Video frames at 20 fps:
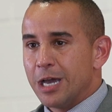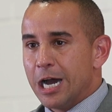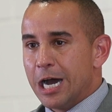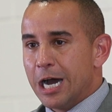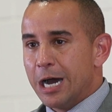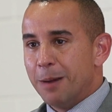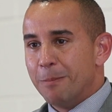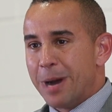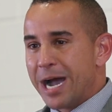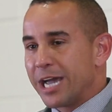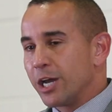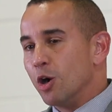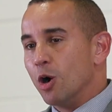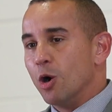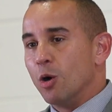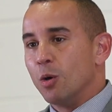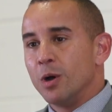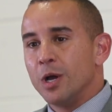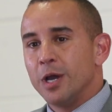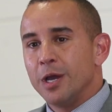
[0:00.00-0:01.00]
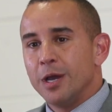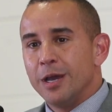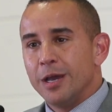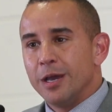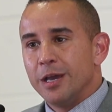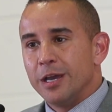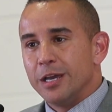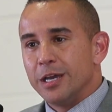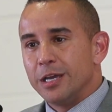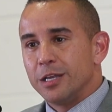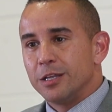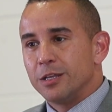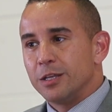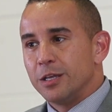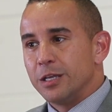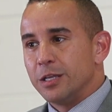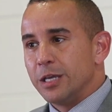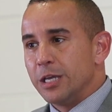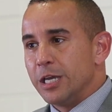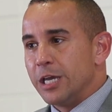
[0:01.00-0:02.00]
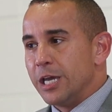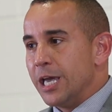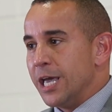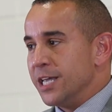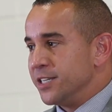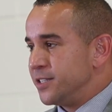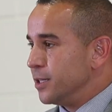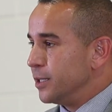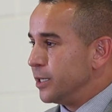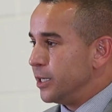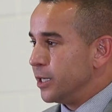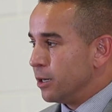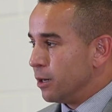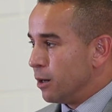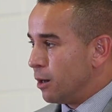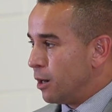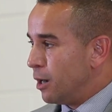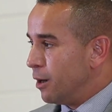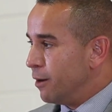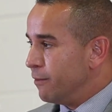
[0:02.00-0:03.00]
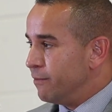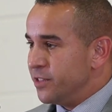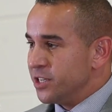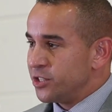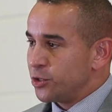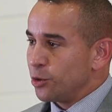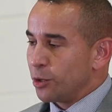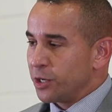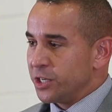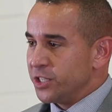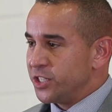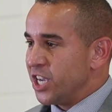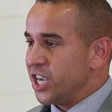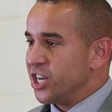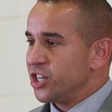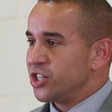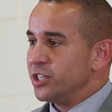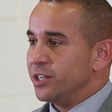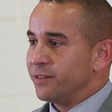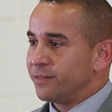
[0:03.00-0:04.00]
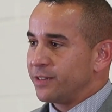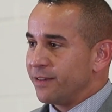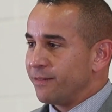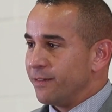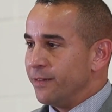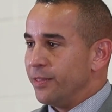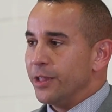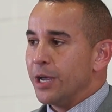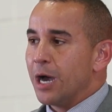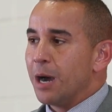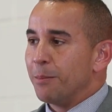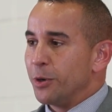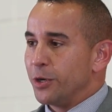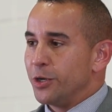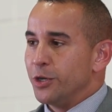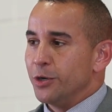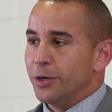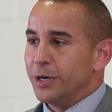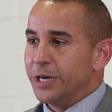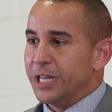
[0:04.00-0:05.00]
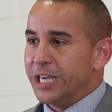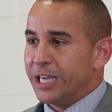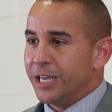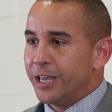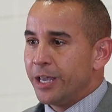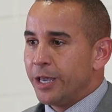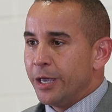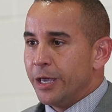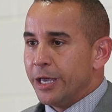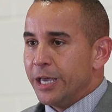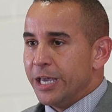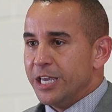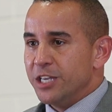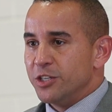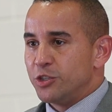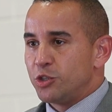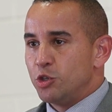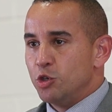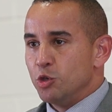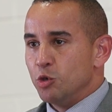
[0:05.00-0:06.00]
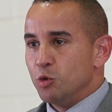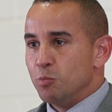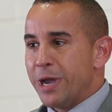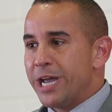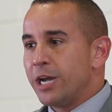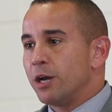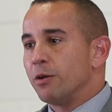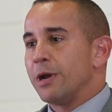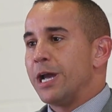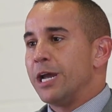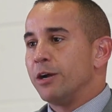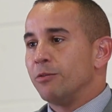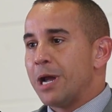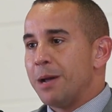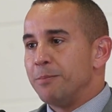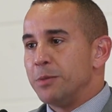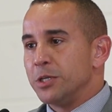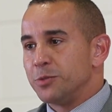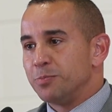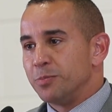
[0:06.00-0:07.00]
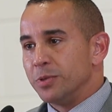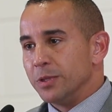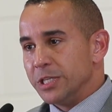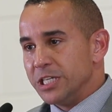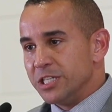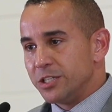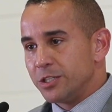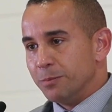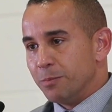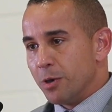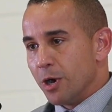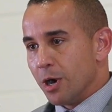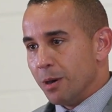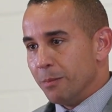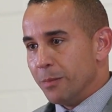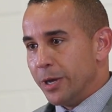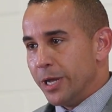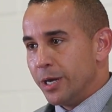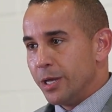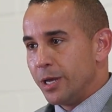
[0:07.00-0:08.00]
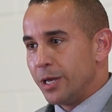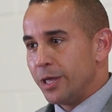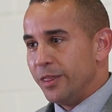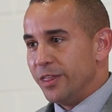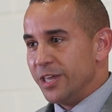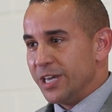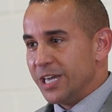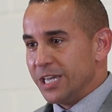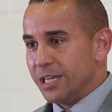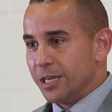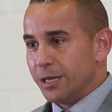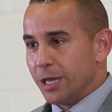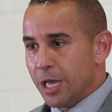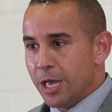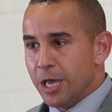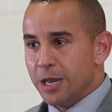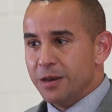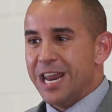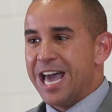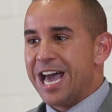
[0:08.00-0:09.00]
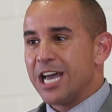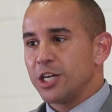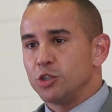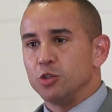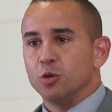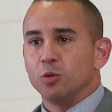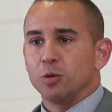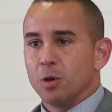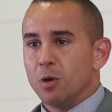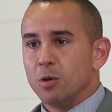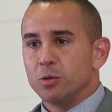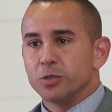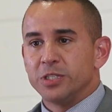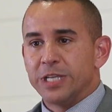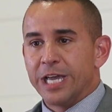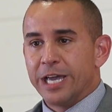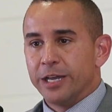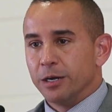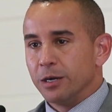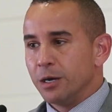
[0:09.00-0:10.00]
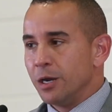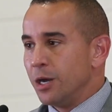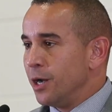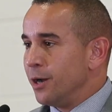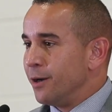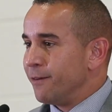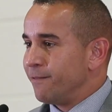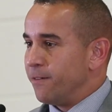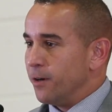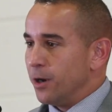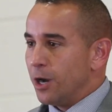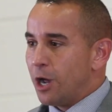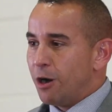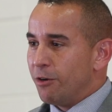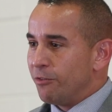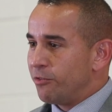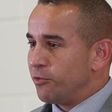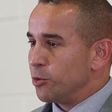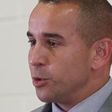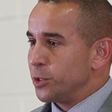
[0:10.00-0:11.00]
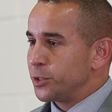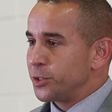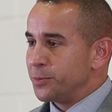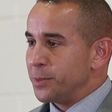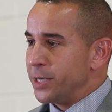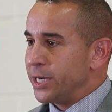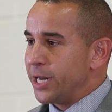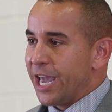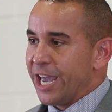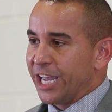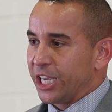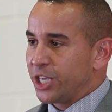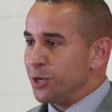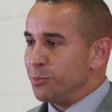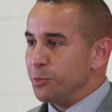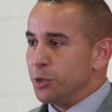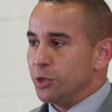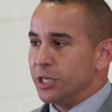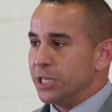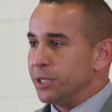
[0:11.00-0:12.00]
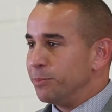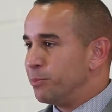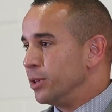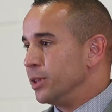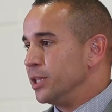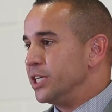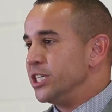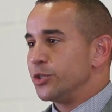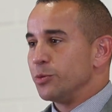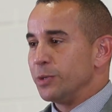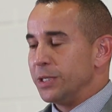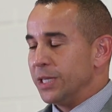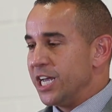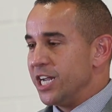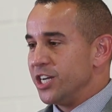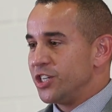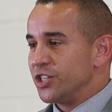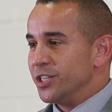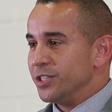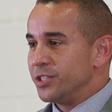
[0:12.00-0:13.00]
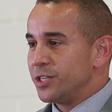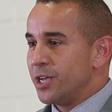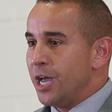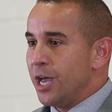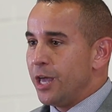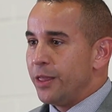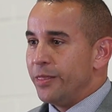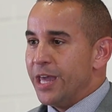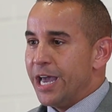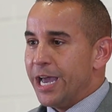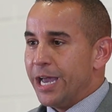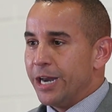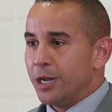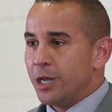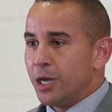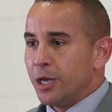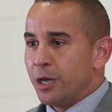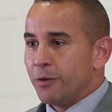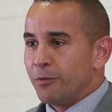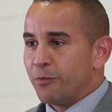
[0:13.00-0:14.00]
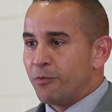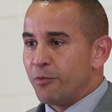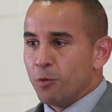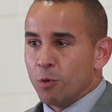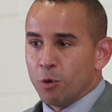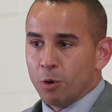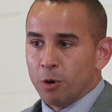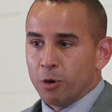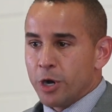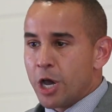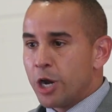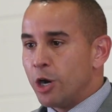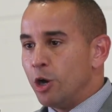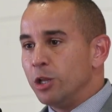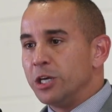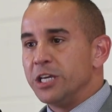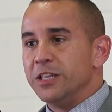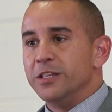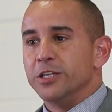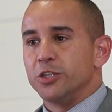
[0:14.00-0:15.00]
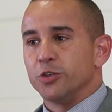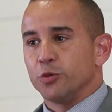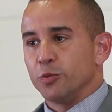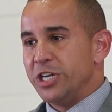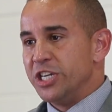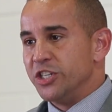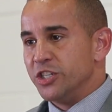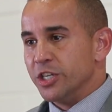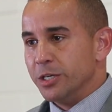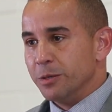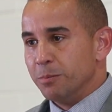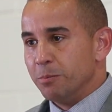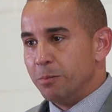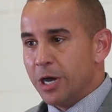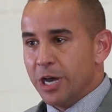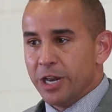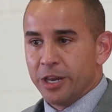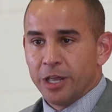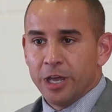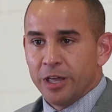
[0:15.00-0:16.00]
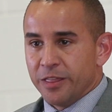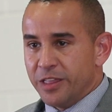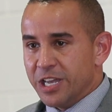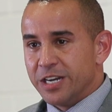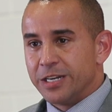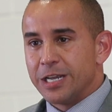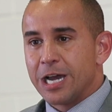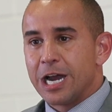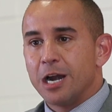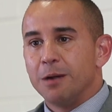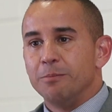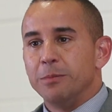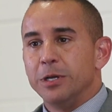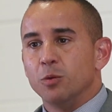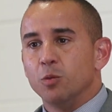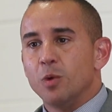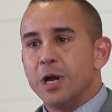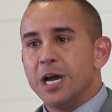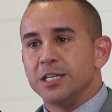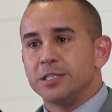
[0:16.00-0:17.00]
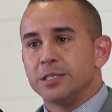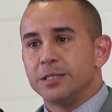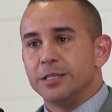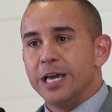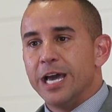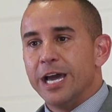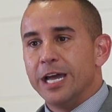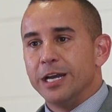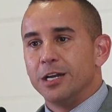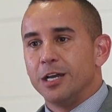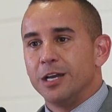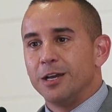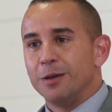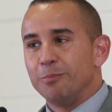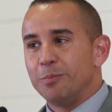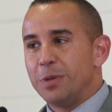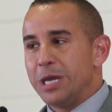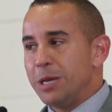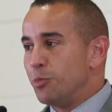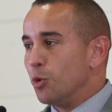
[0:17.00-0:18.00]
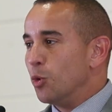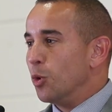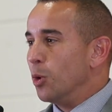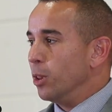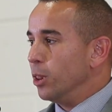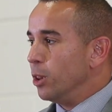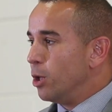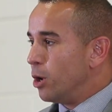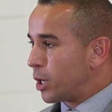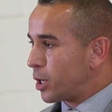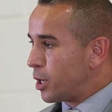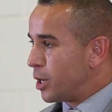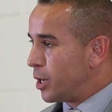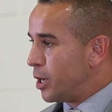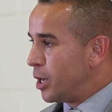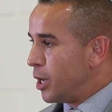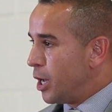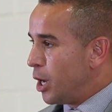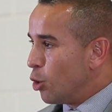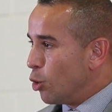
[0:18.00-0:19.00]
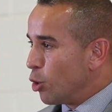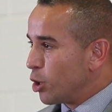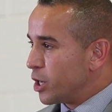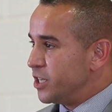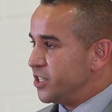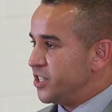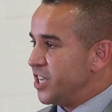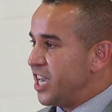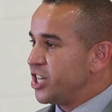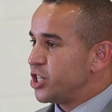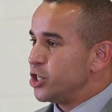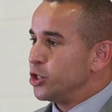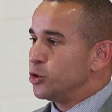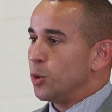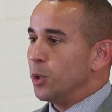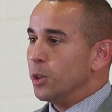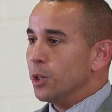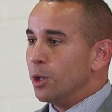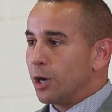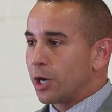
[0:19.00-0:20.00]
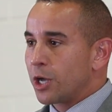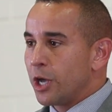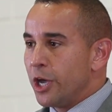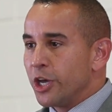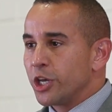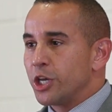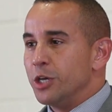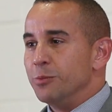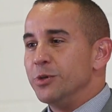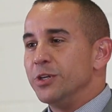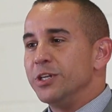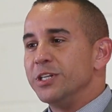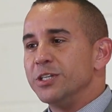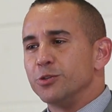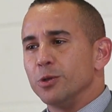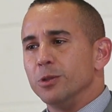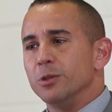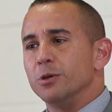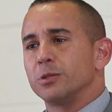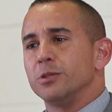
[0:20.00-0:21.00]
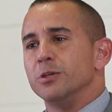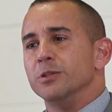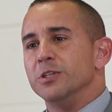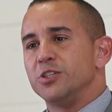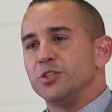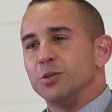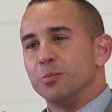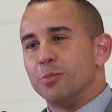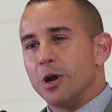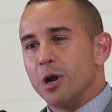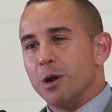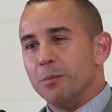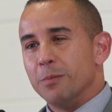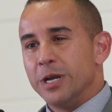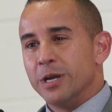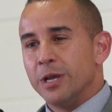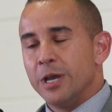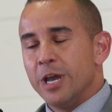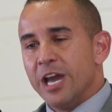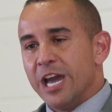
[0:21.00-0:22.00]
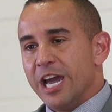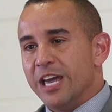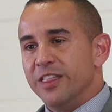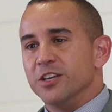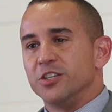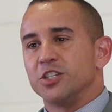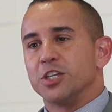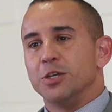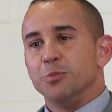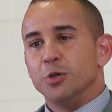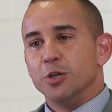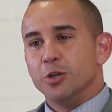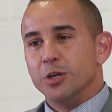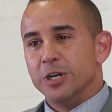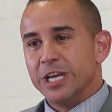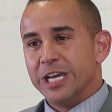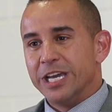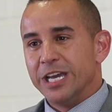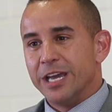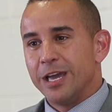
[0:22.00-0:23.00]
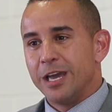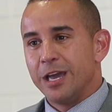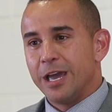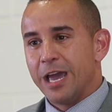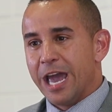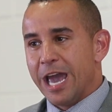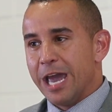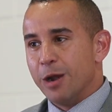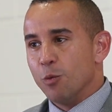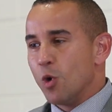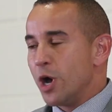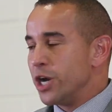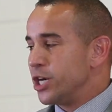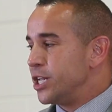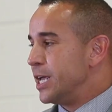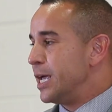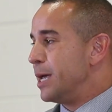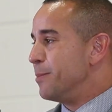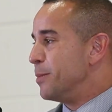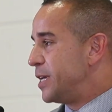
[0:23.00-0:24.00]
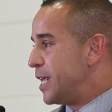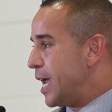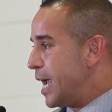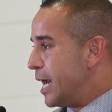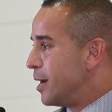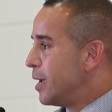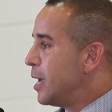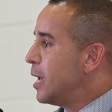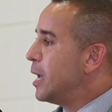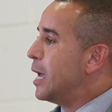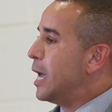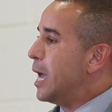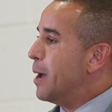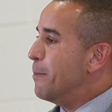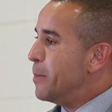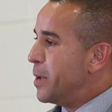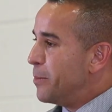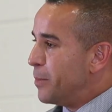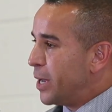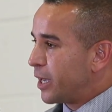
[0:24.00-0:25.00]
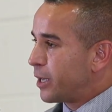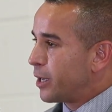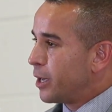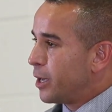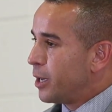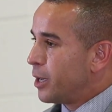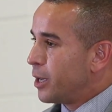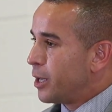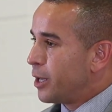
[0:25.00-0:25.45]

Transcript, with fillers: Uh, my goal as the leader of this organization, if given the opportunity, is to make Grand Rapids Police Department the national gold standard for law enforcement and community police relations. That for not only this region, but the entire Midwest, that people will look, organizations will look, communities will look to this department and this community and want to imitate and mimic